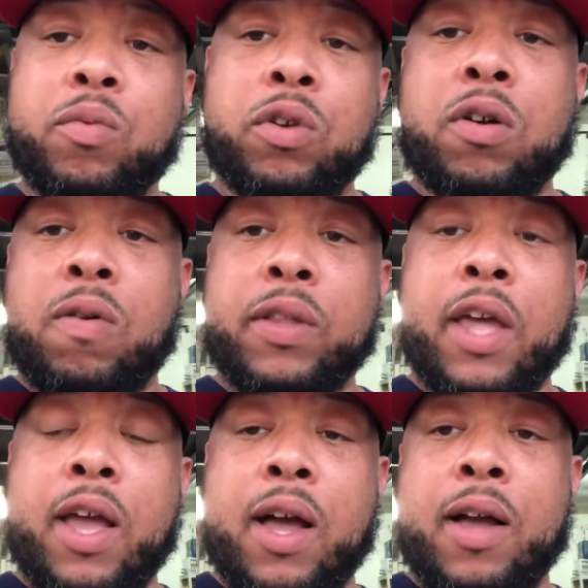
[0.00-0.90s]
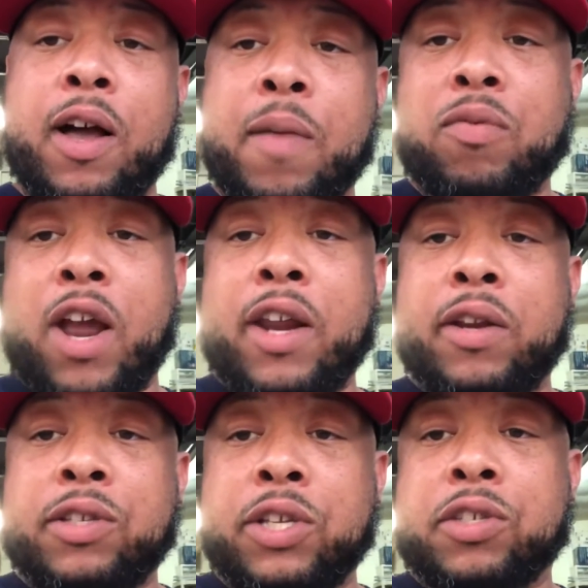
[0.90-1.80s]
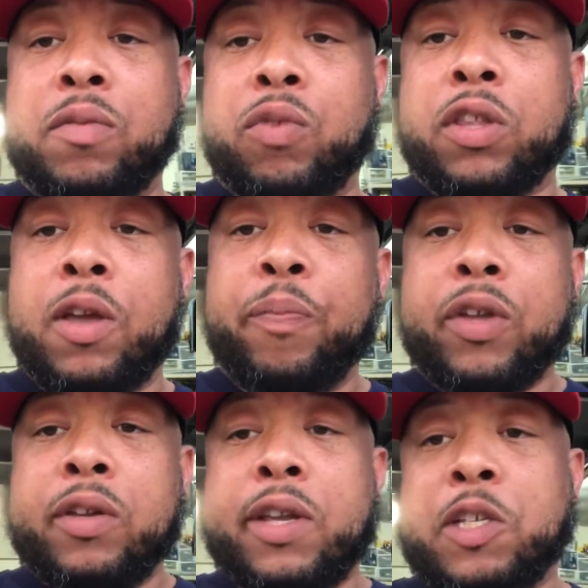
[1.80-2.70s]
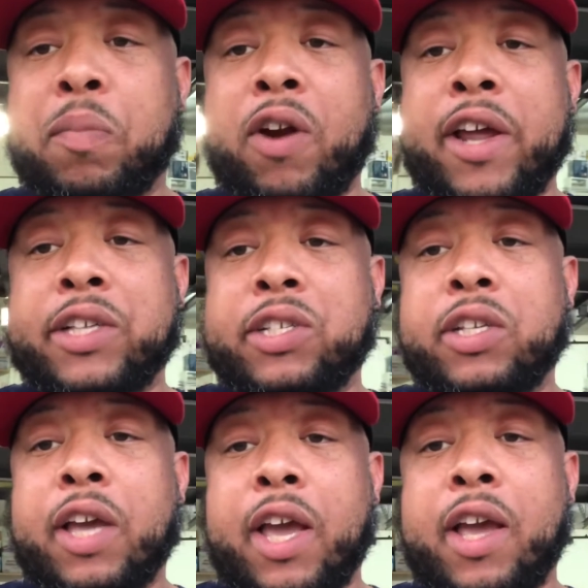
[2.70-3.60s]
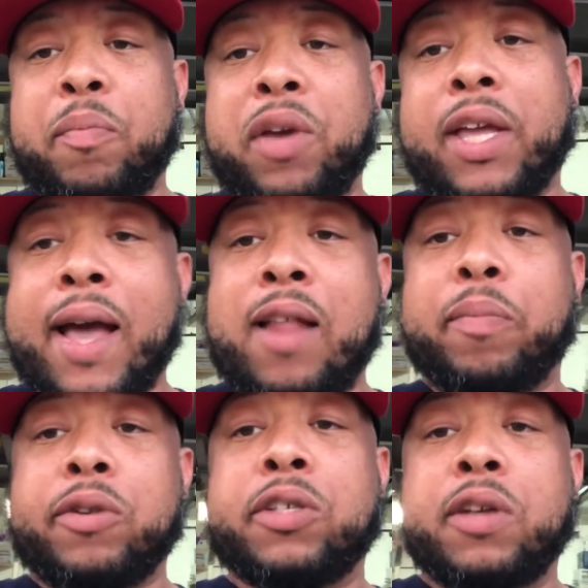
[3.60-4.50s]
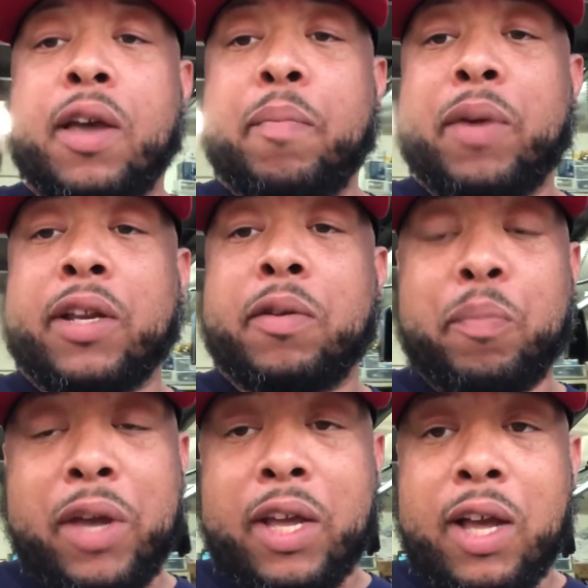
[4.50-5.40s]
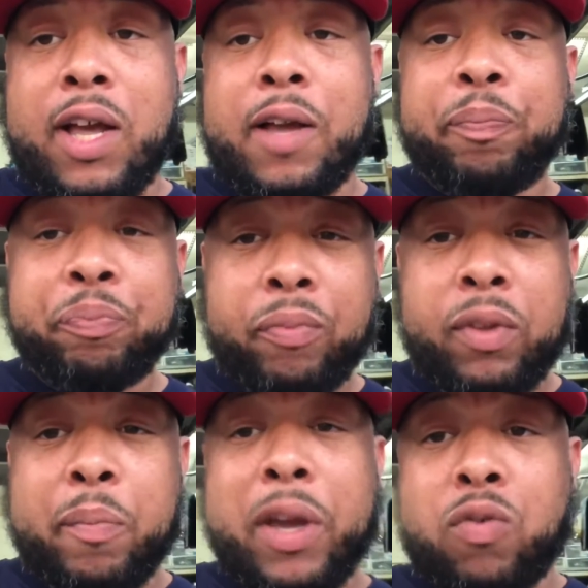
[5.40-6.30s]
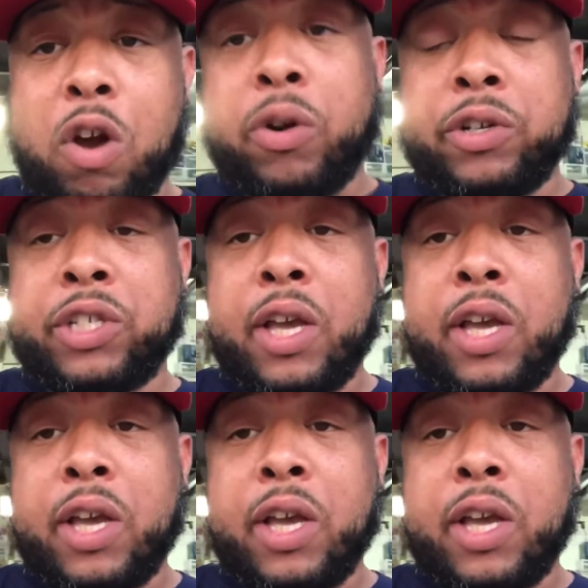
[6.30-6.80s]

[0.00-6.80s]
We'll go with a upgraded system with disc brakes and big calipers, big rotors.